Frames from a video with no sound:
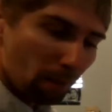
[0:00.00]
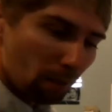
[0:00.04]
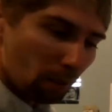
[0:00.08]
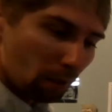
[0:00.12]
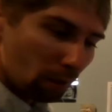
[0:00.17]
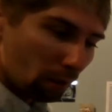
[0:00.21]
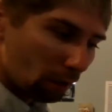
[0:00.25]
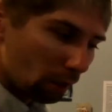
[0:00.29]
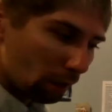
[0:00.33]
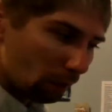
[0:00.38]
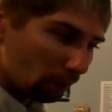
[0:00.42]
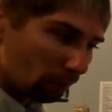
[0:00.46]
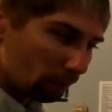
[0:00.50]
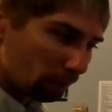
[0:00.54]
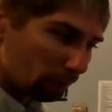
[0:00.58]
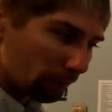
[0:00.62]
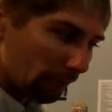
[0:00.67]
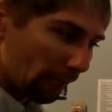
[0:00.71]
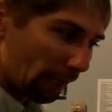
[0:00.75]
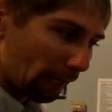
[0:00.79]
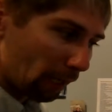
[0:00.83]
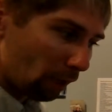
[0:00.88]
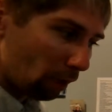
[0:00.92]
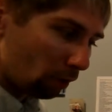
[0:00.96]

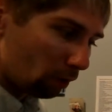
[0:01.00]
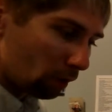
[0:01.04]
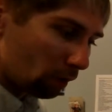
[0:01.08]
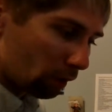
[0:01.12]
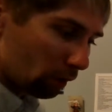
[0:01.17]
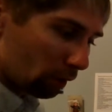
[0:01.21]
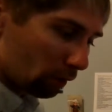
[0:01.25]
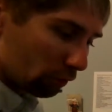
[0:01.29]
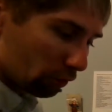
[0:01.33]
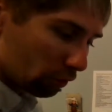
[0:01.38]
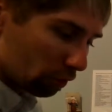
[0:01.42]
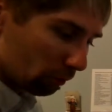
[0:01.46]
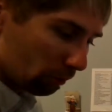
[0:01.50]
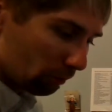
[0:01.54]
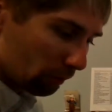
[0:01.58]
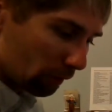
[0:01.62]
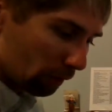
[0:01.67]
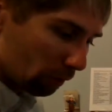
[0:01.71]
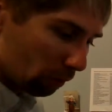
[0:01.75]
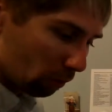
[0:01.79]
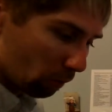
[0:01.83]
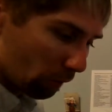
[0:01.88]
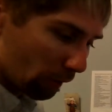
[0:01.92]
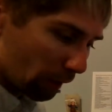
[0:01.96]
Now, to be
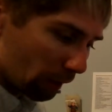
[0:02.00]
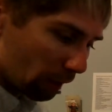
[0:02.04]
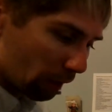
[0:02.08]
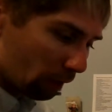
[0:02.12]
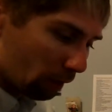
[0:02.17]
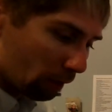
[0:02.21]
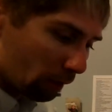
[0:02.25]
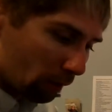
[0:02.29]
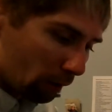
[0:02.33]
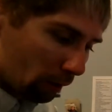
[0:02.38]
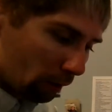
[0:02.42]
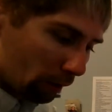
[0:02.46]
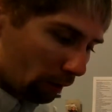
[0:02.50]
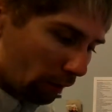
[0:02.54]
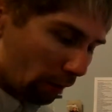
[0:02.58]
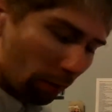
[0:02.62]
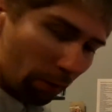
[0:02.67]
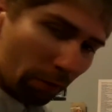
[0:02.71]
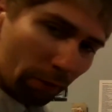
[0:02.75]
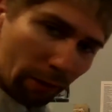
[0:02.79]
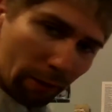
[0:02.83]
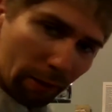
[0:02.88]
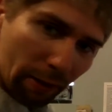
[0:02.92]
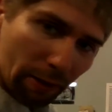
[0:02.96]
aware, the other
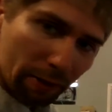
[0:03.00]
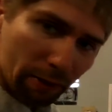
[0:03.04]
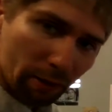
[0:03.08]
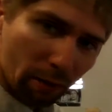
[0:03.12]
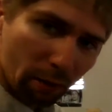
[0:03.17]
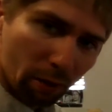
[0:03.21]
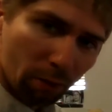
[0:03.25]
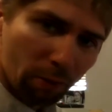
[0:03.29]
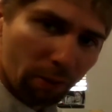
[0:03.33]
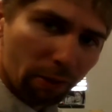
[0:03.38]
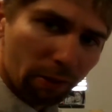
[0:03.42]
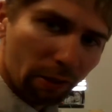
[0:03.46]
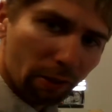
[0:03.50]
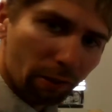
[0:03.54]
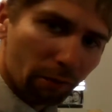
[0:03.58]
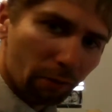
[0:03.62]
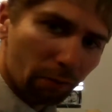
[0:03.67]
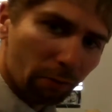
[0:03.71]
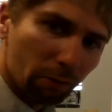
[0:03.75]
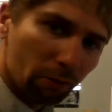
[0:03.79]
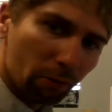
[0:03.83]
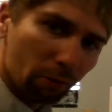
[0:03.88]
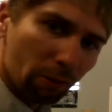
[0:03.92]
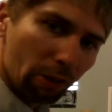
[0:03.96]
thing that's a little bit different
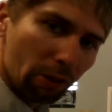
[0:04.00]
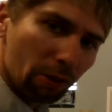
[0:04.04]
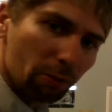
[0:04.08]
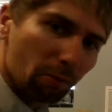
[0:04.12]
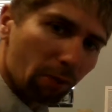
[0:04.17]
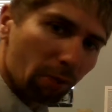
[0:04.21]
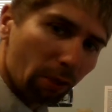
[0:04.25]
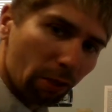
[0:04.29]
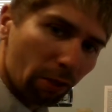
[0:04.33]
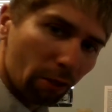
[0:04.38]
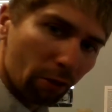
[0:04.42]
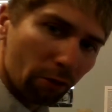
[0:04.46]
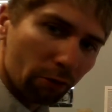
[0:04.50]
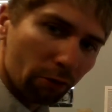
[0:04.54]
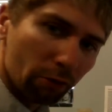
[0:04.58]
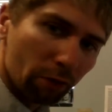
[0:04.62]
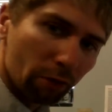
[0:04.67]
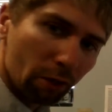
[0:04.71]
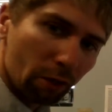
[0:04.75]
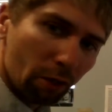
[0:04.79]
between these models,